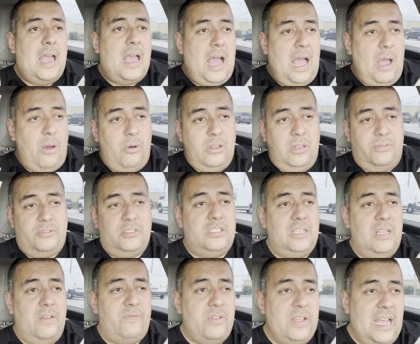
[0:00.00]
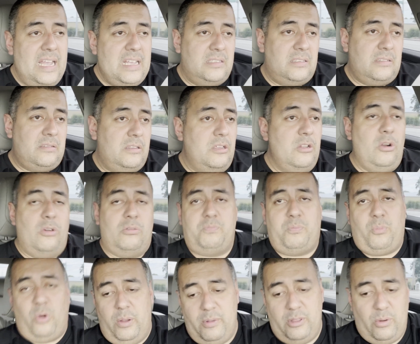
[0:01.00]
I would love to see if you guys,
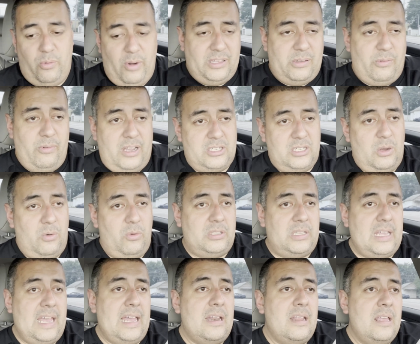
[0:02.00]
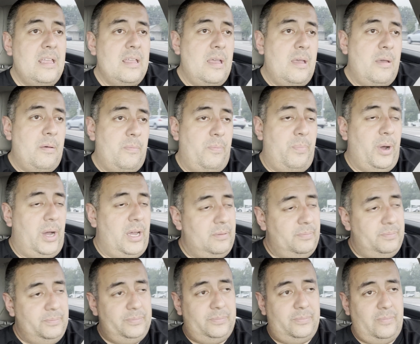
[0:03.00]
point me in the right direction with that. But
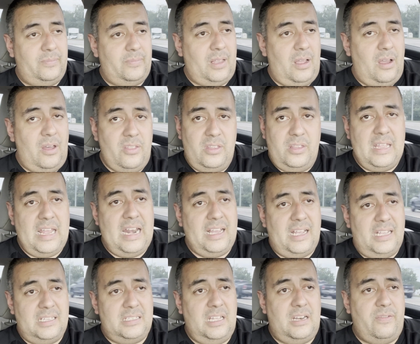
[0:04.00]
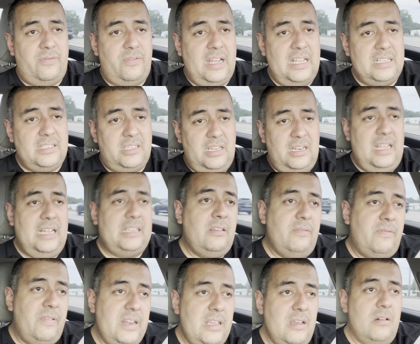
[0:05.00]
other than that, like I said, if you guys did like the
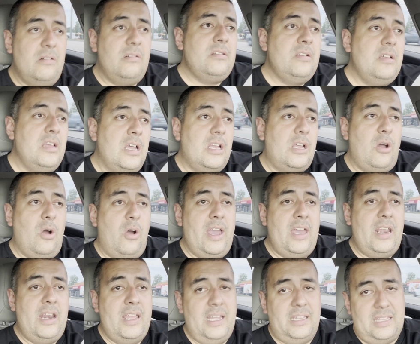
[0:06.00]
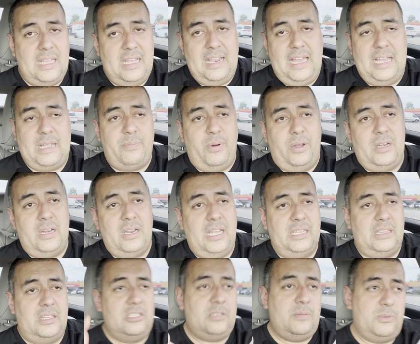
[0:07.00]
video, go ahead and hit that like button,
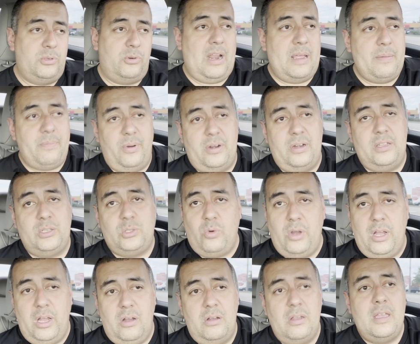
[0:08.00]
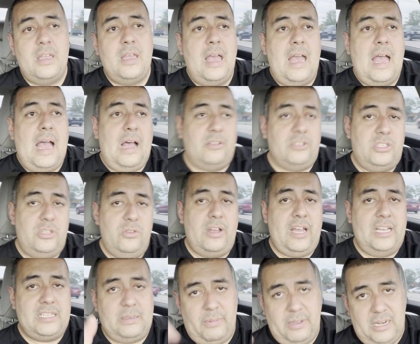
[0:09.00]
hit the subscribe button as well. I'll see you
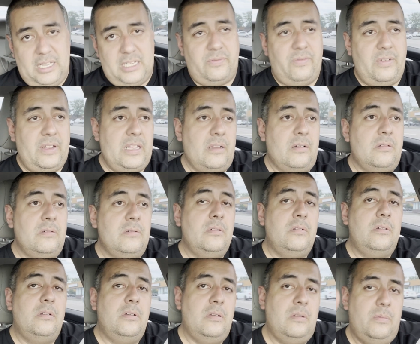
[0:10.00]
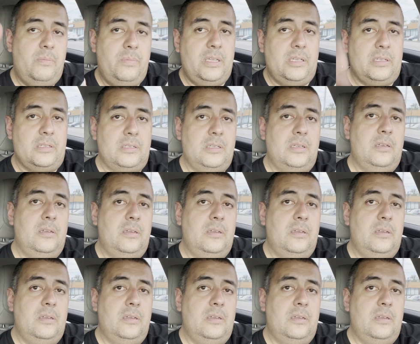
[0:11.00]
guys on my next video. Peace.